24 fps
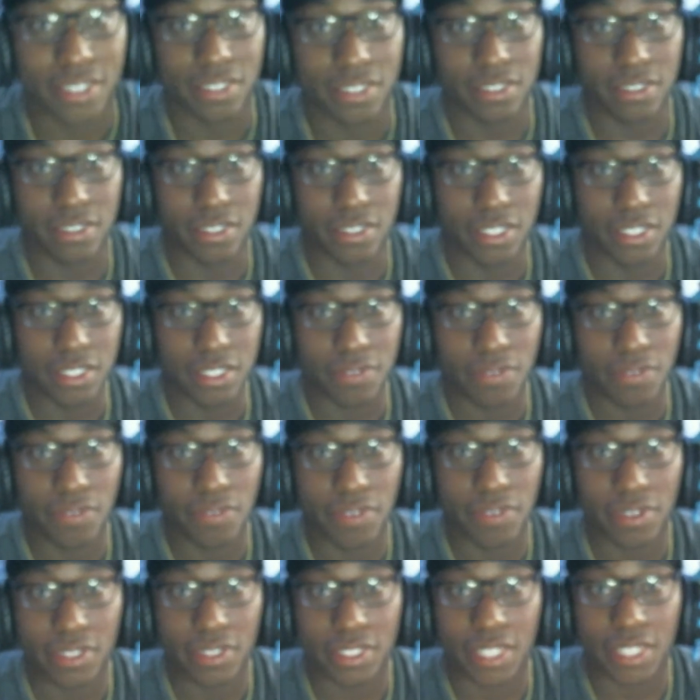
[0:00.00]
Is it
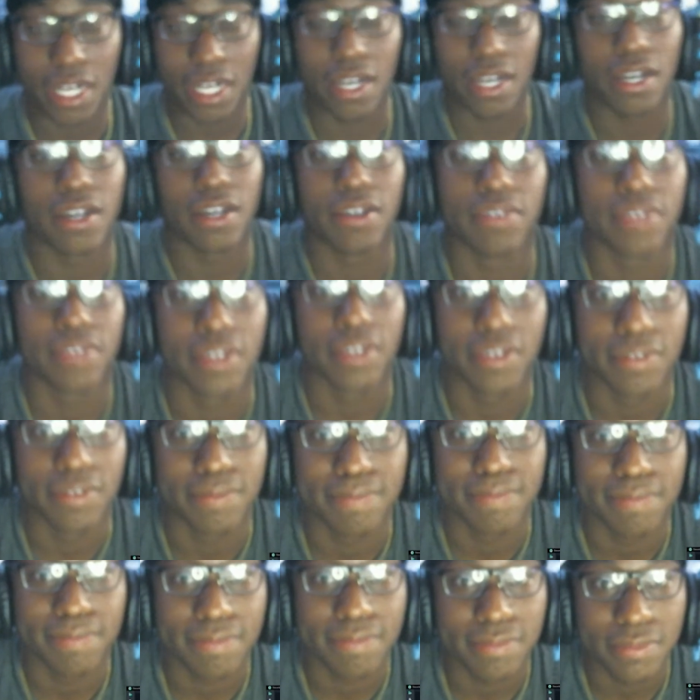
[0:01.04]
fucking? I, I don't know
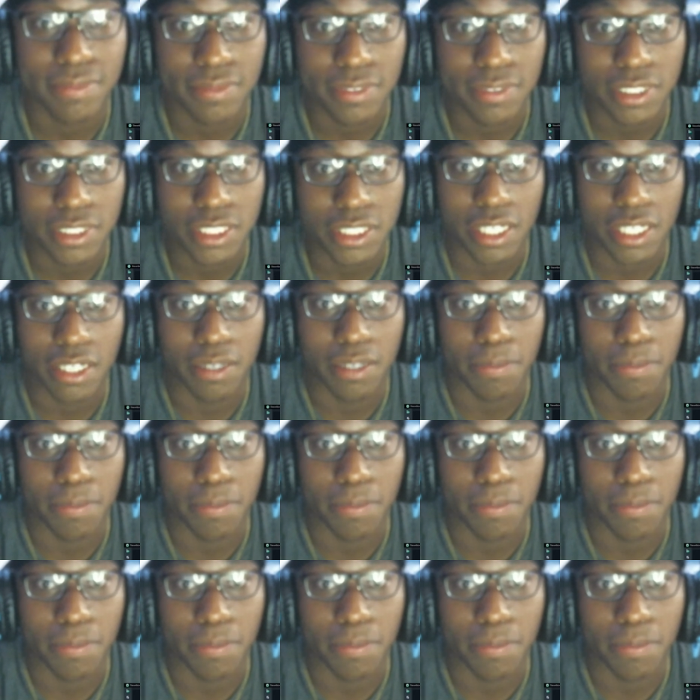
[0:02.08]
shit, it'll be